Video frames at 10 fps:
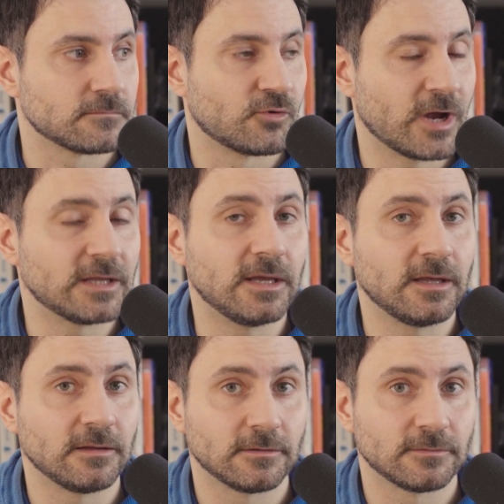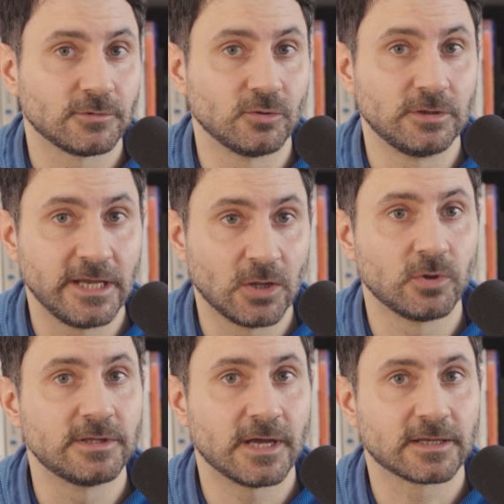ready to deal
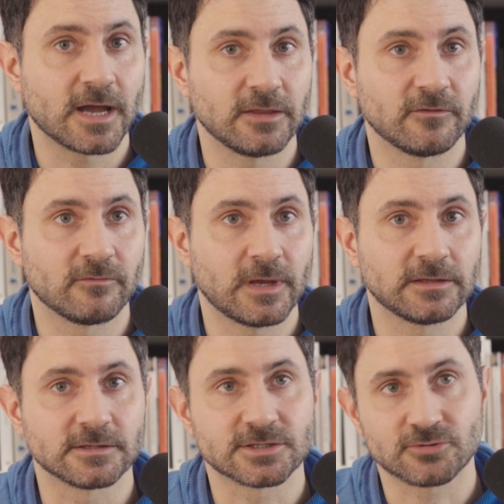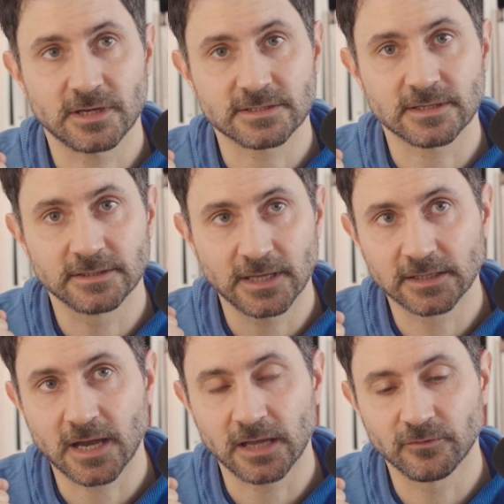with that kind of mental stress and
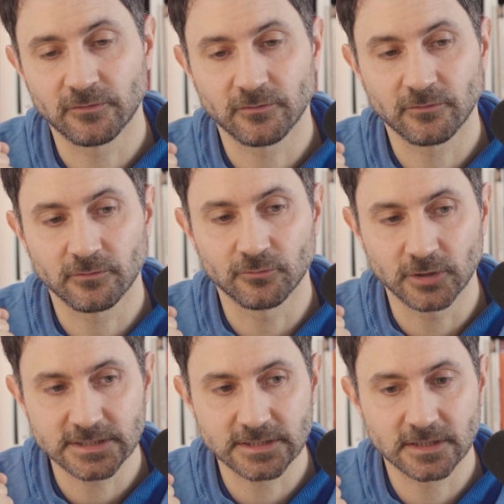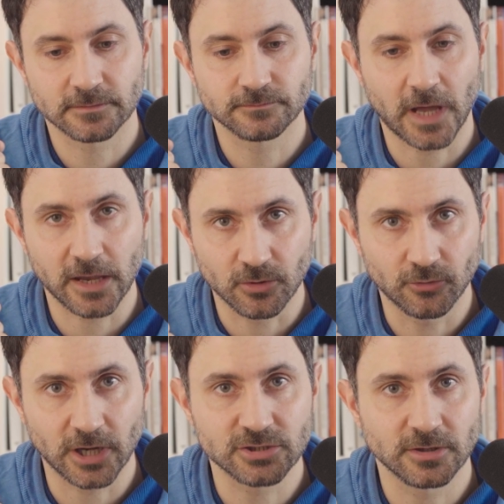that kind of risk, I
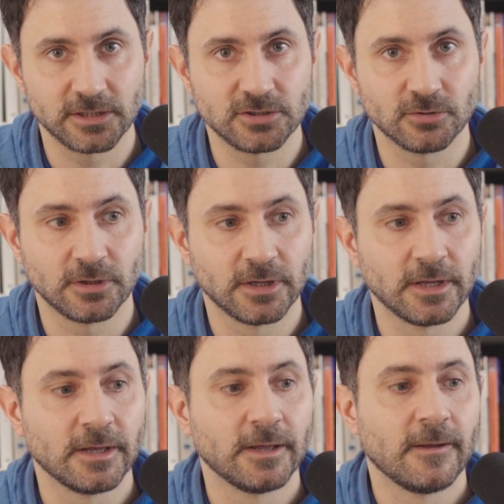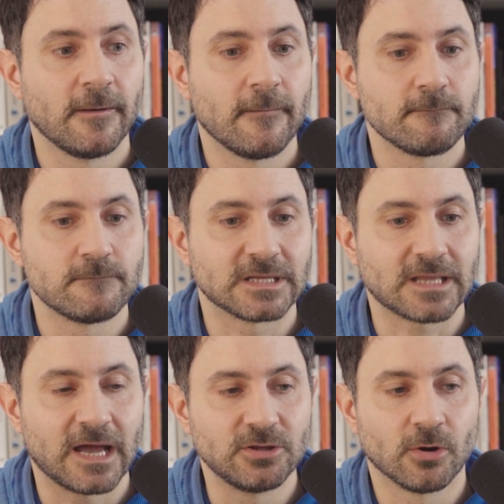congratulate you. But
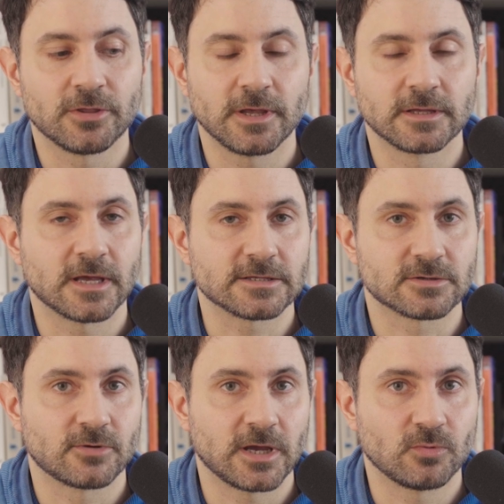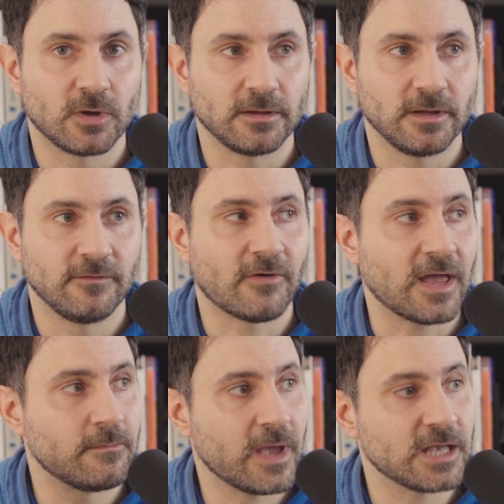I don't think that's the right way. If I
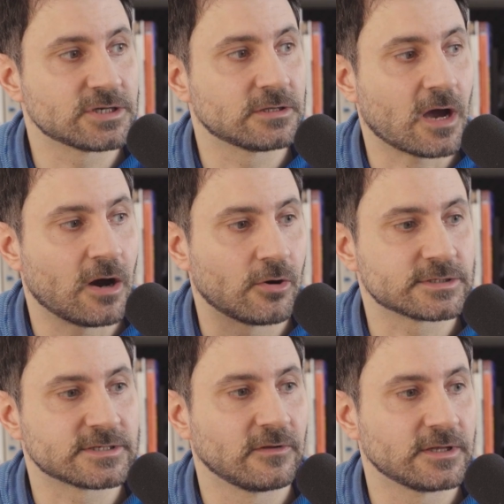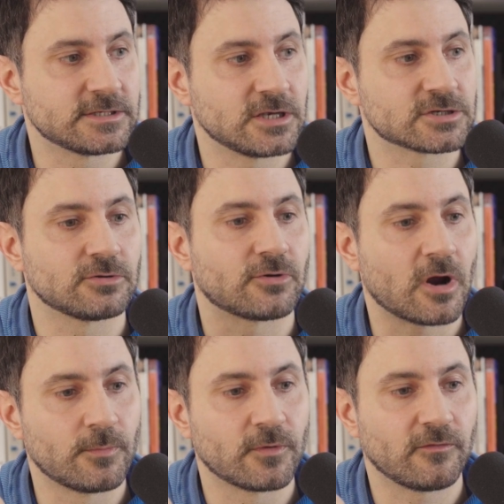imagine our civilization or
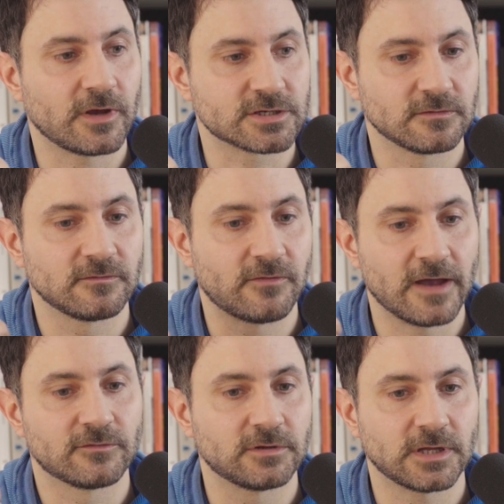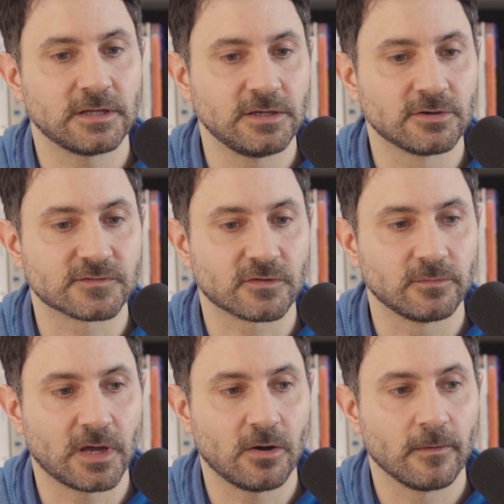our profession five to 10 years
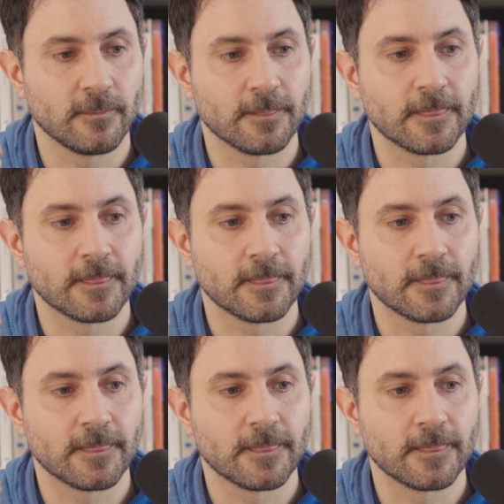from now,